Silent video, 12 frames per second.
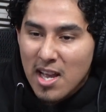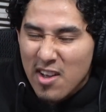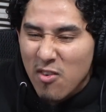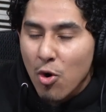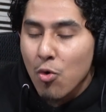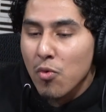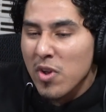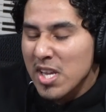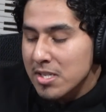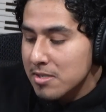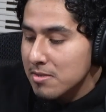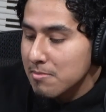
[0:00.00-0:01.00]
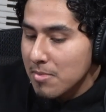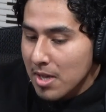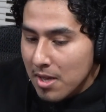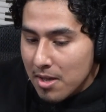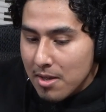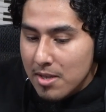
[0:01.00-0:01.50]
I've always
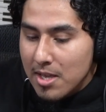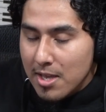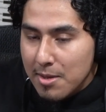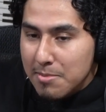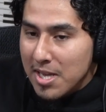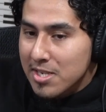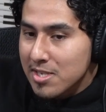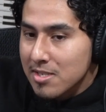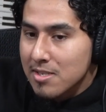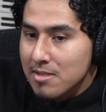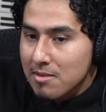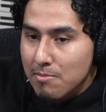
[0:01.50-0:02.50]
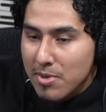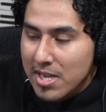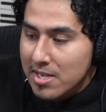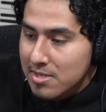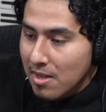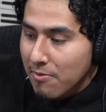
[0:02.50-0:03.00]
keep that shit
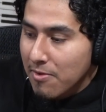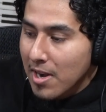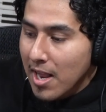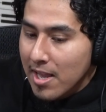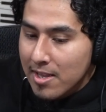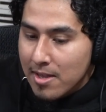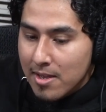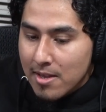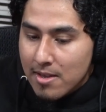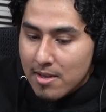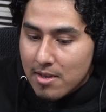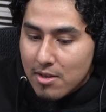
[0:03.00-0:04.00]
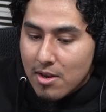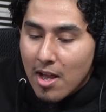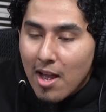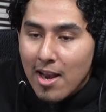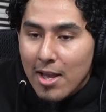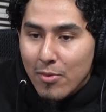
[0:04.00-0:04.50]
because I feel like, you know
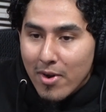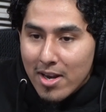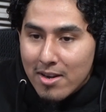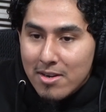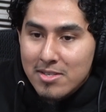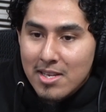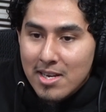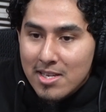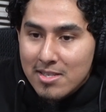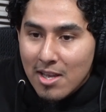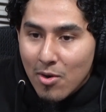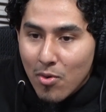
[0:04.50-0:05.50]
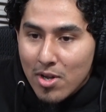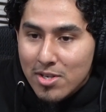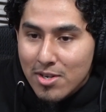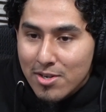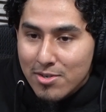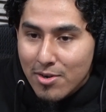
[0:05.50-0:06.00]
how like Ragnar said, let's not
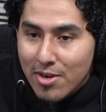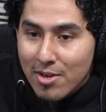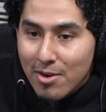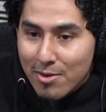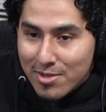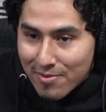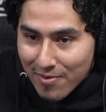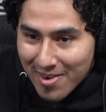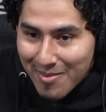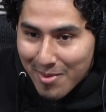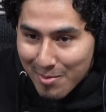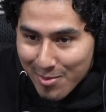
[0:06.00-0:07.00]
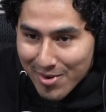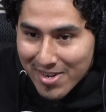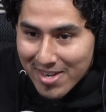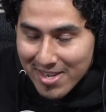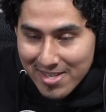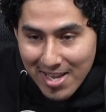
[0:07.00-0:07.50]
wash our dirty clothes in front of
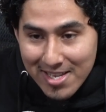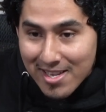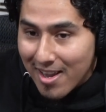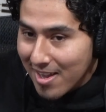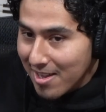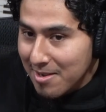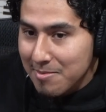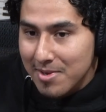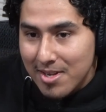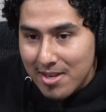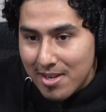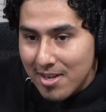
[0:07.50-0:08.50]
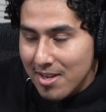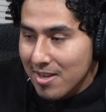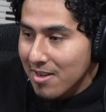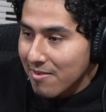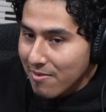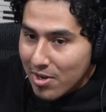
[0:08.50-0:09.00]
people? That's how I am.
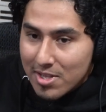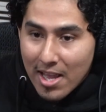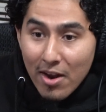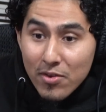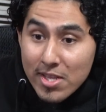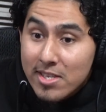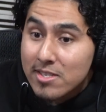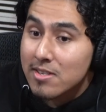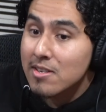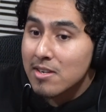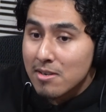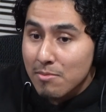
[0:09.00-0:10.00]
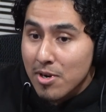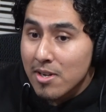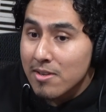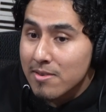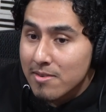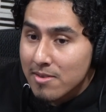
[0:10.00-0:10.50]
Fuck that. Everything is good,
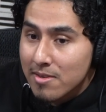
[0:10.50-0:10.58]
bro.